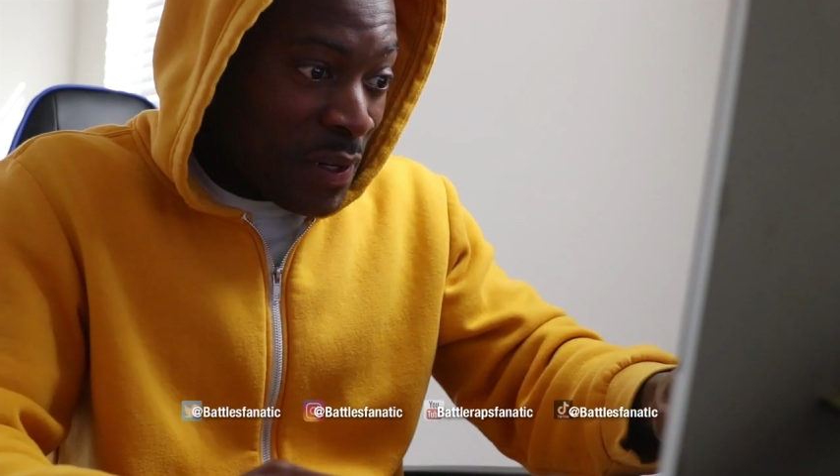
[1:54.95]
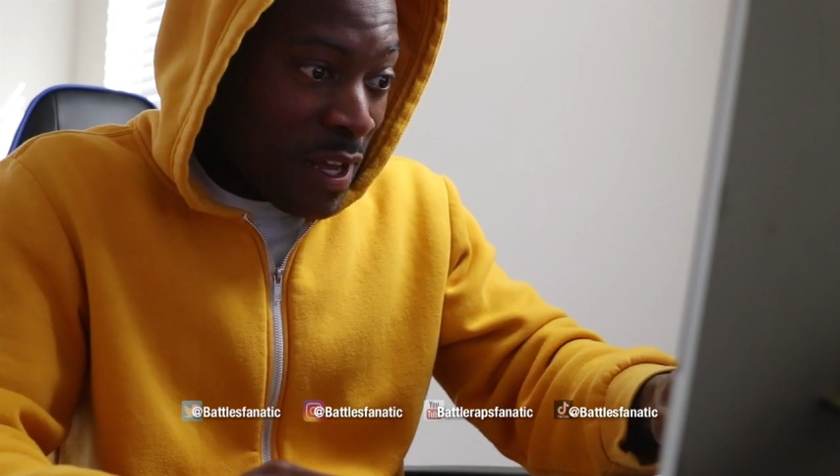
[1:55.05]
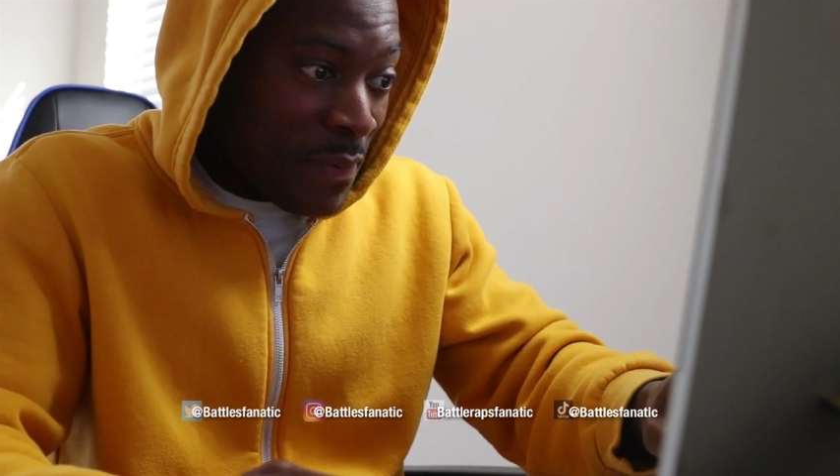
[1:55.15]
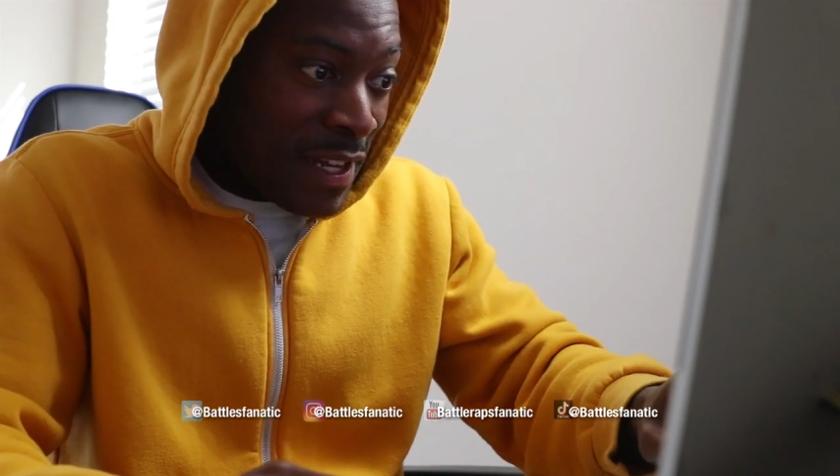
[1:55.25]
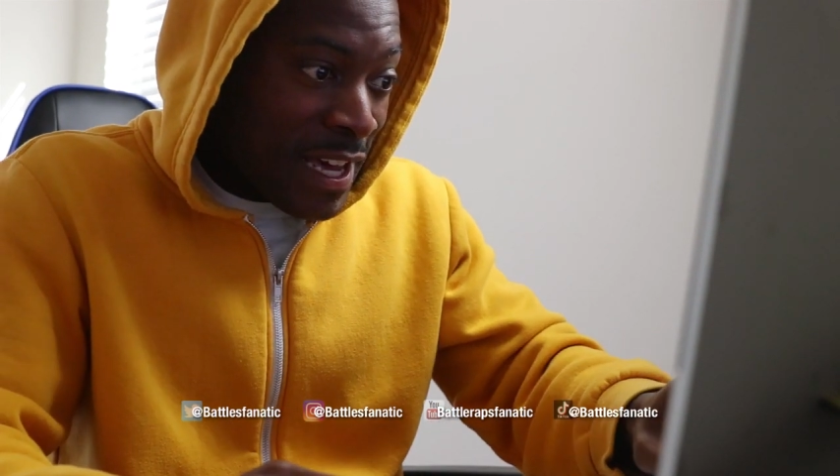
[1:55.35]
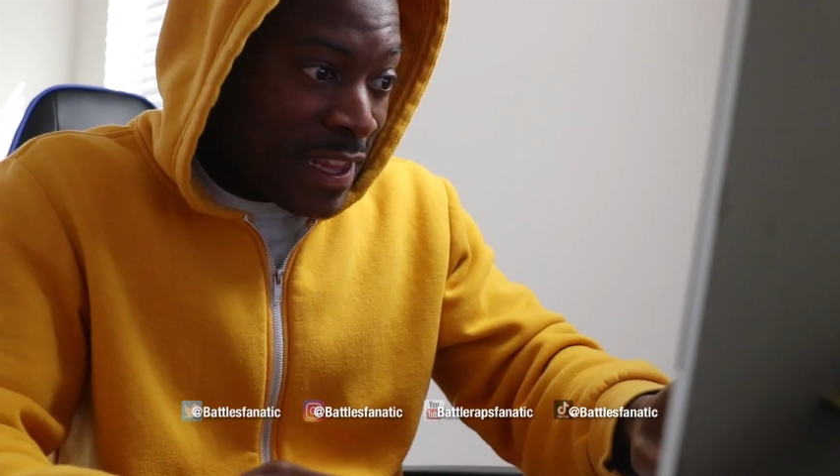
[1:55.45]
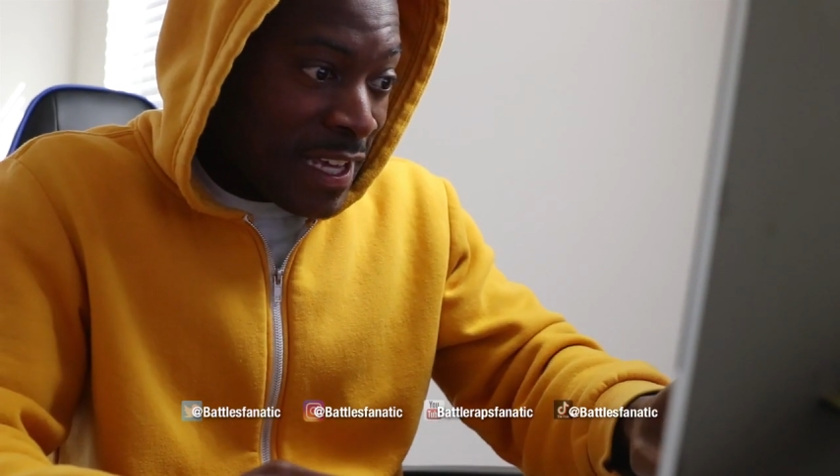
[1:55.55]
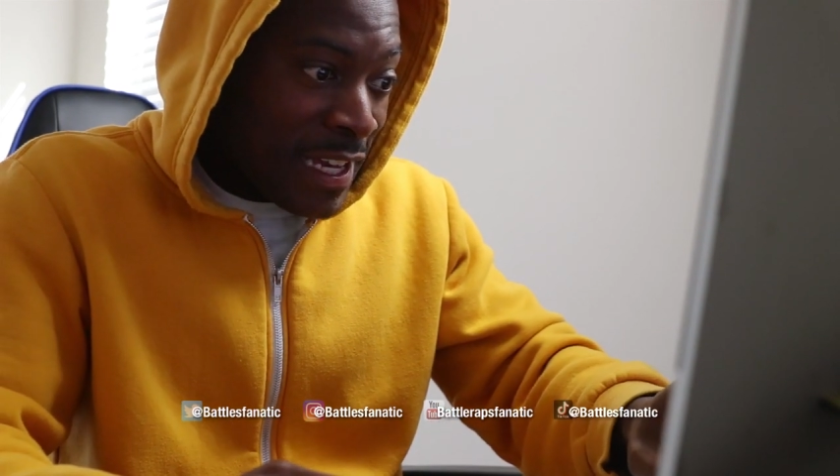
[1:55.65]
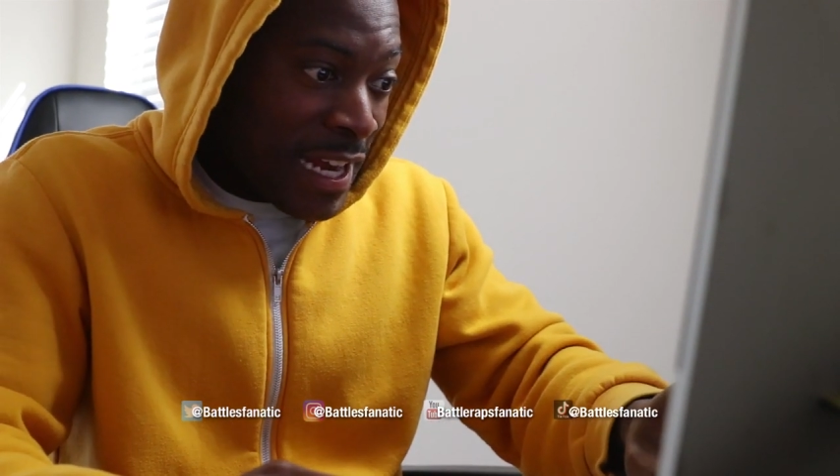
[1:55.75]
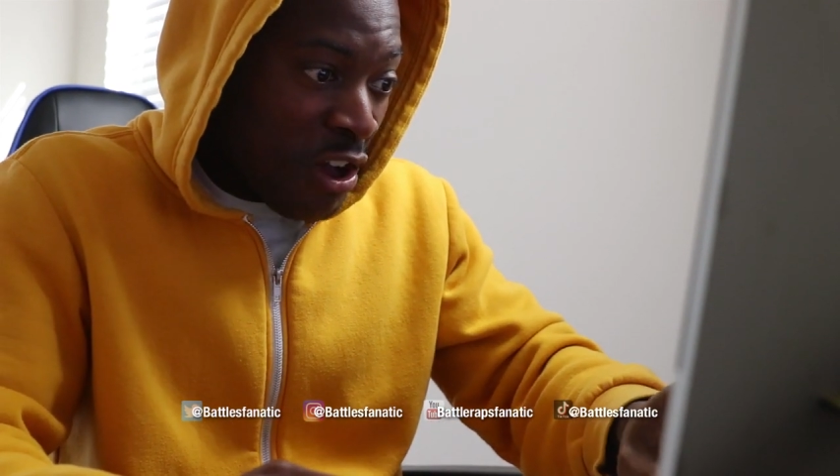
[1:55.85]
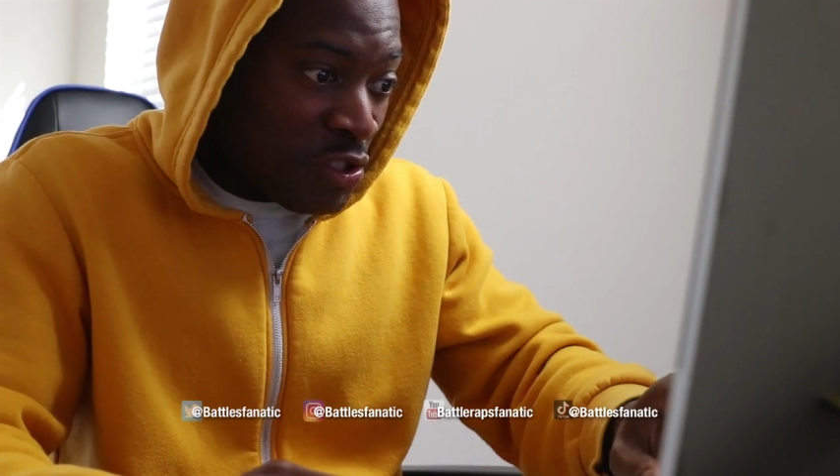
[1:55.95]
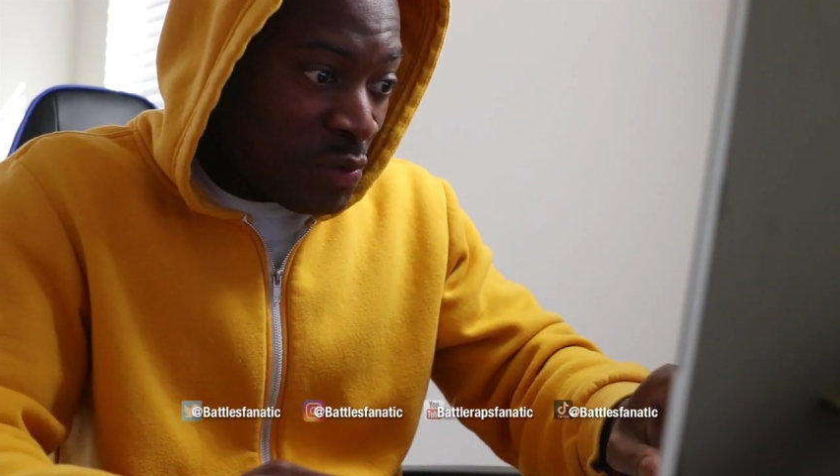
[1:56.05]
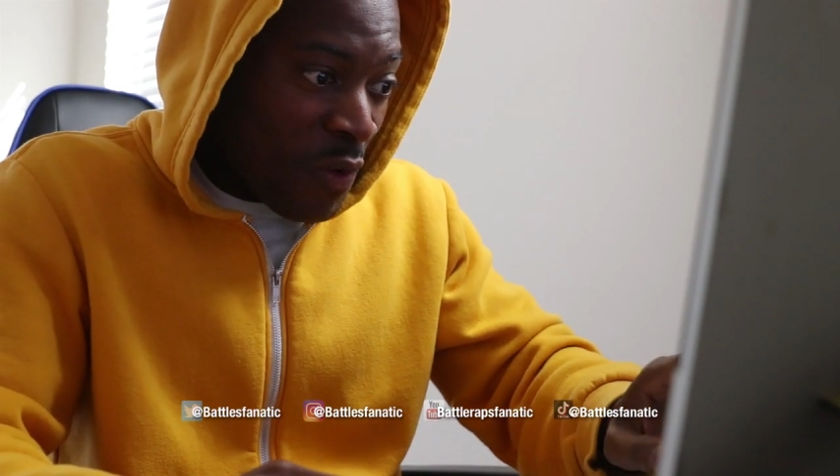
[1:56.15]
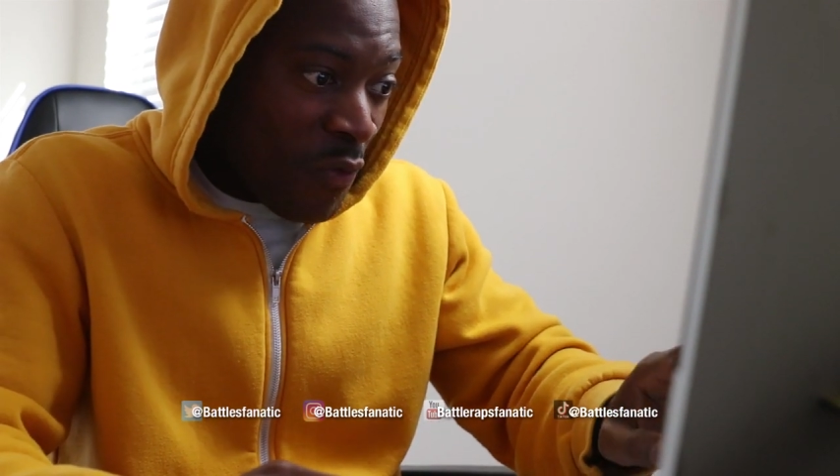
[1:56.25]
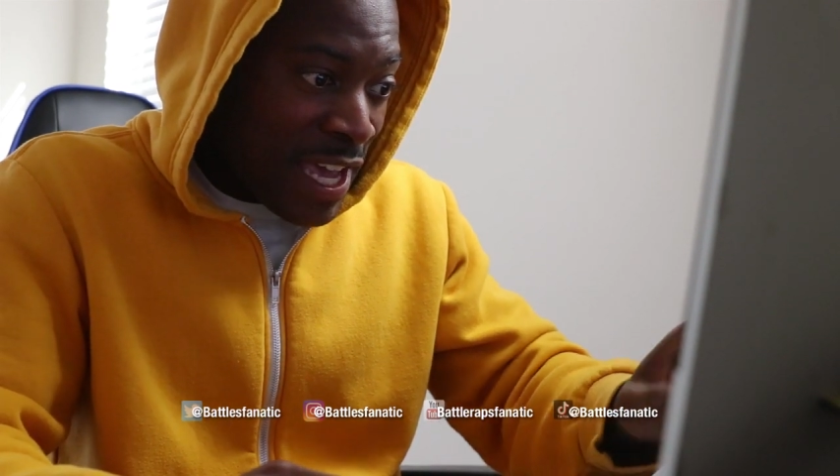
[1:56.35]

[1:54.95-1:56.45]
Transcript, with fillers: put up another announcement.